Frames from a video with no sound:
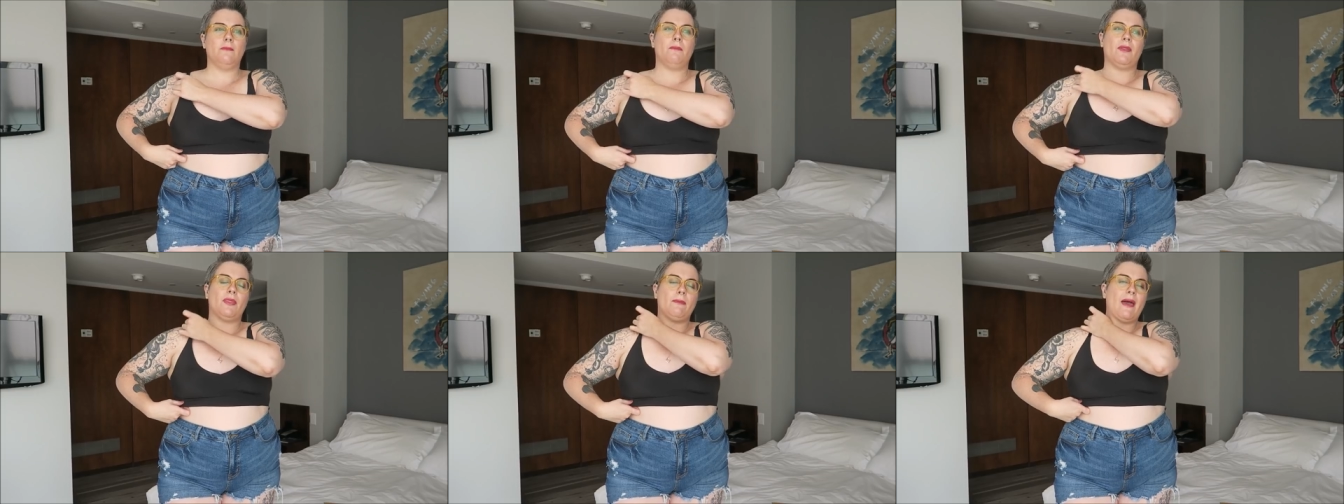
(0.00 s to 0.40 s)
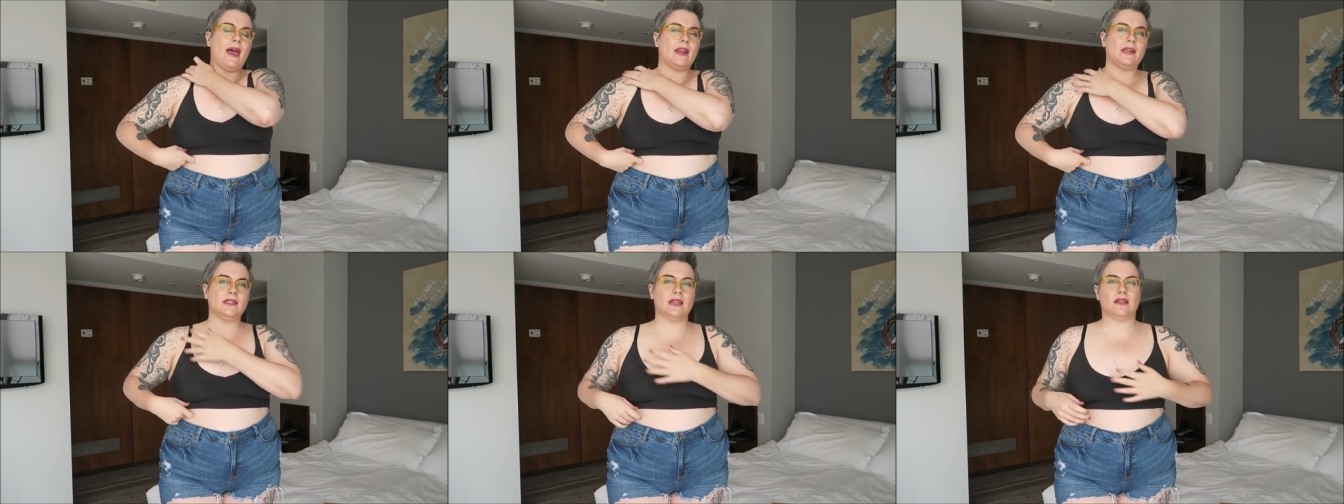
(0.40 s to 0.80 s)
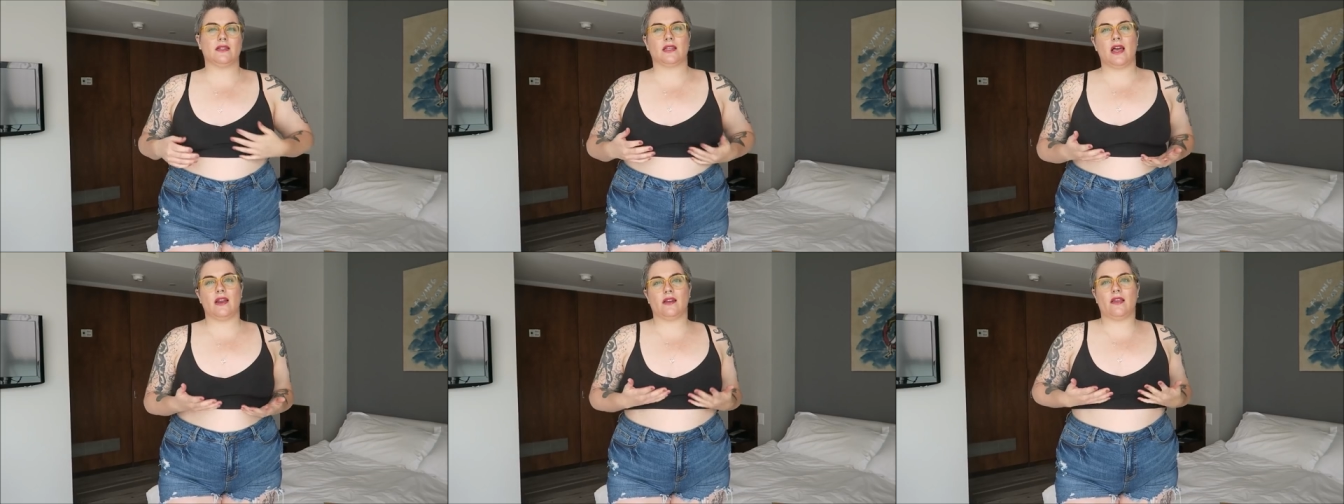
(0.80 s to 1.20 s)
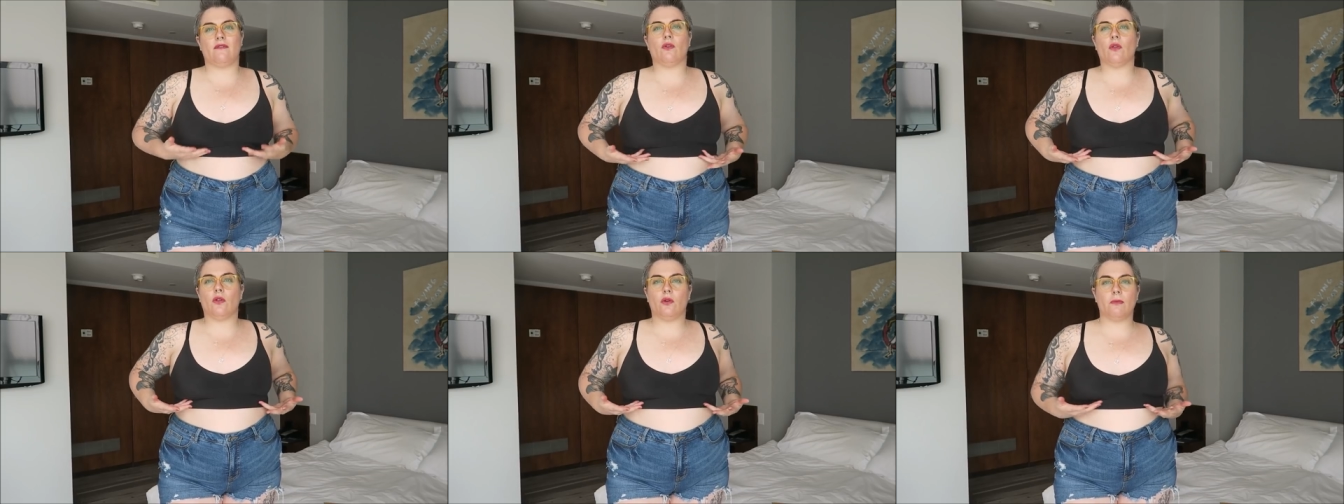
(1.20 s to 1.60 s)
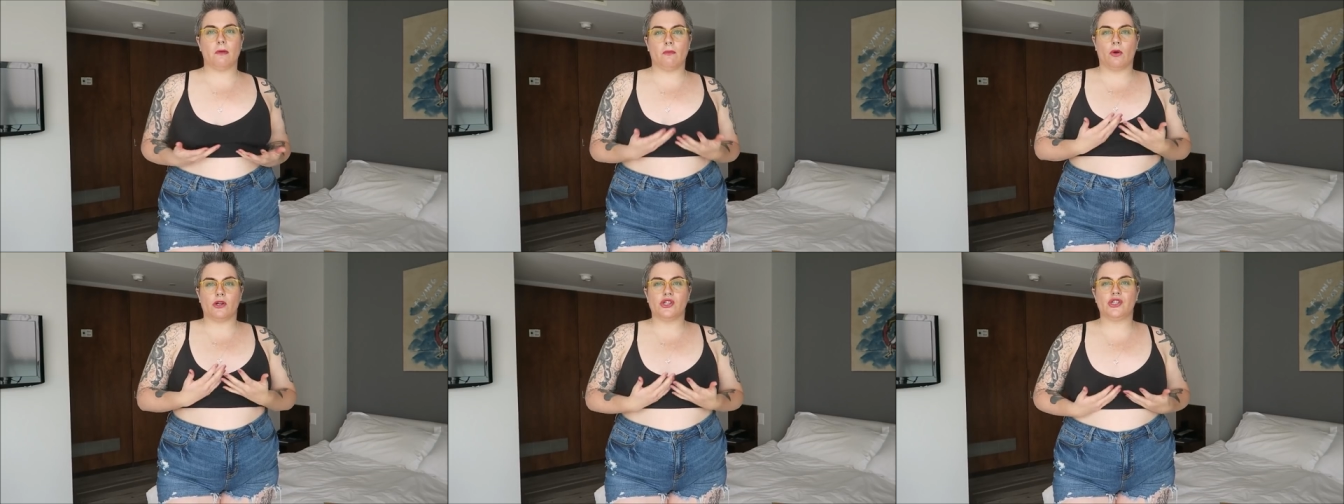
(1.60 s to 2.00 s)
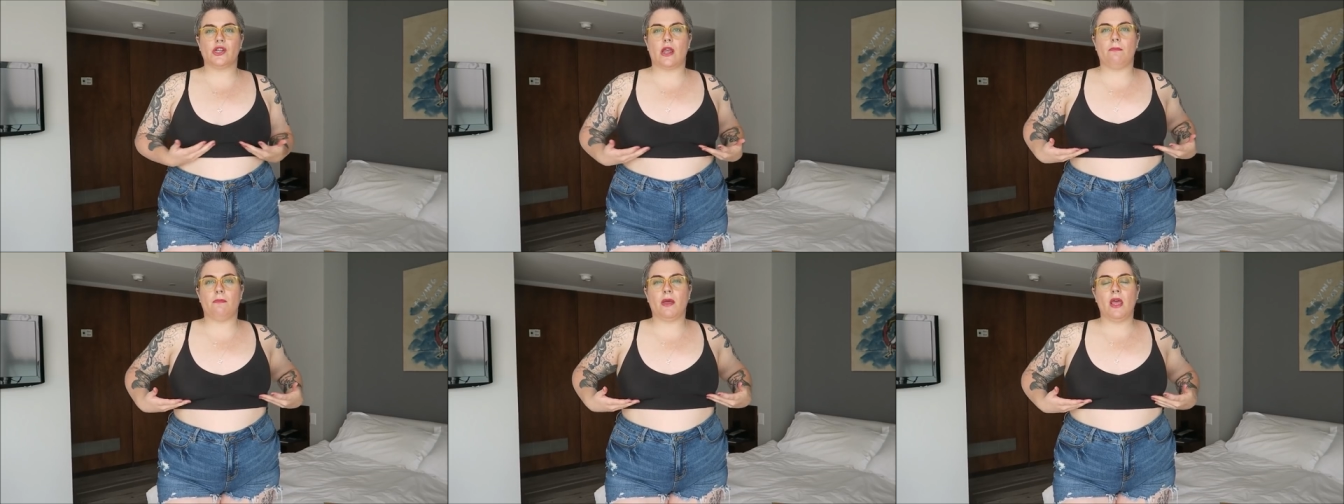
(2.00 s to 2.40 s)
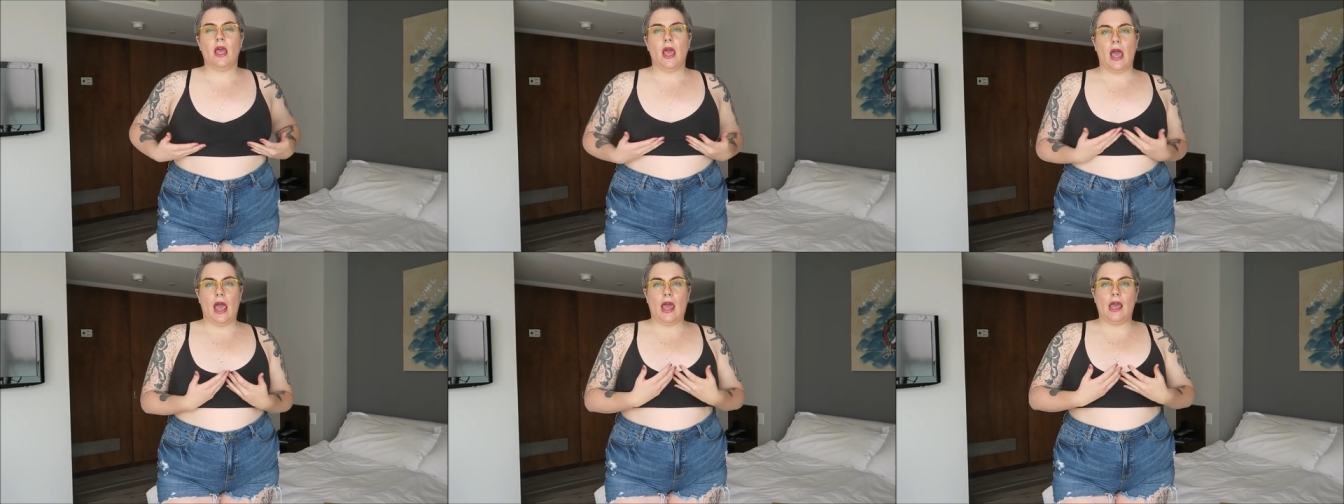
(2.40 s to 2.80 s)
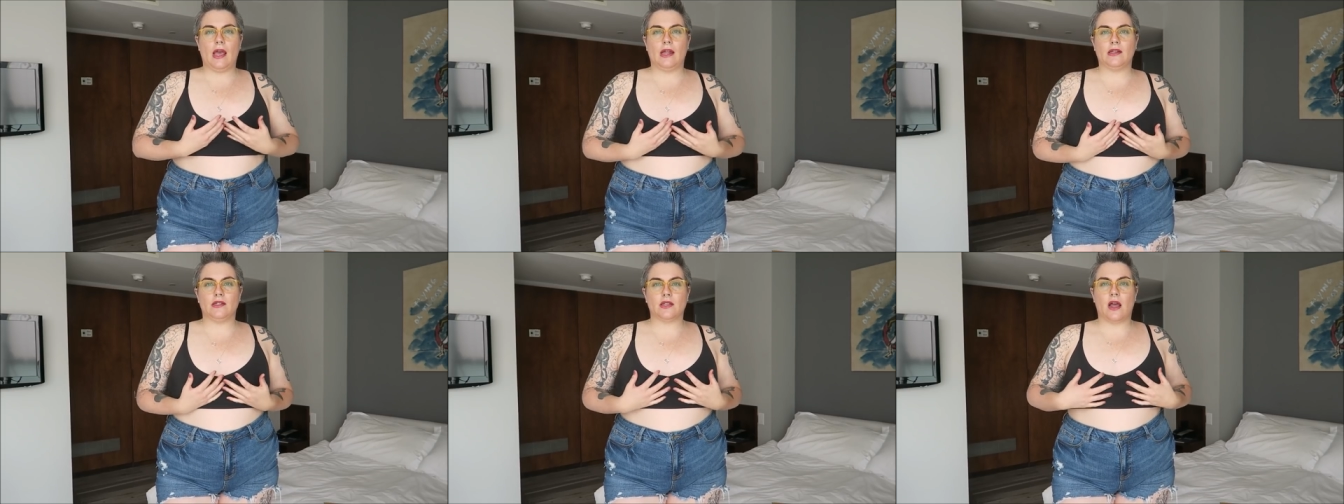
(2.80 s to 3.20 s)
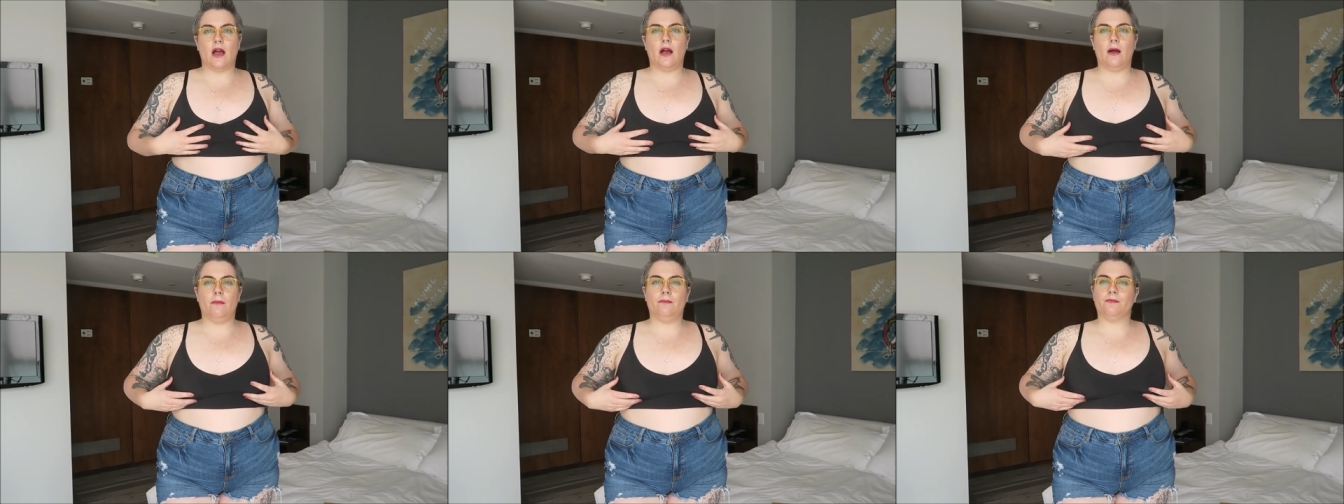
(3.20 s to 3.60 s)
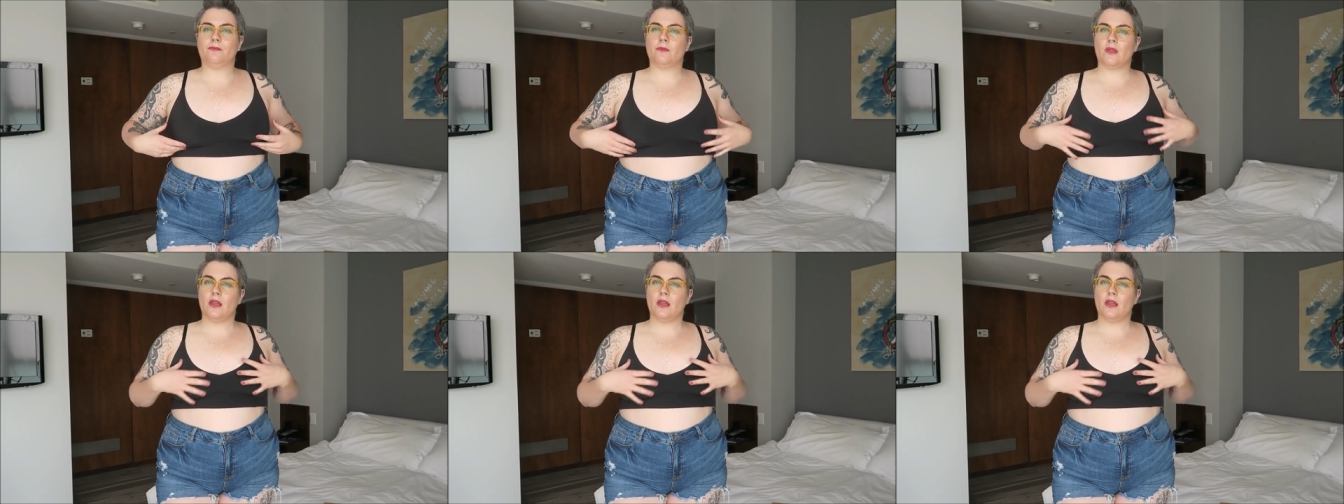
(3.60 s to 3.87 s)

but the padding does kind of give you a little bit more shape and um,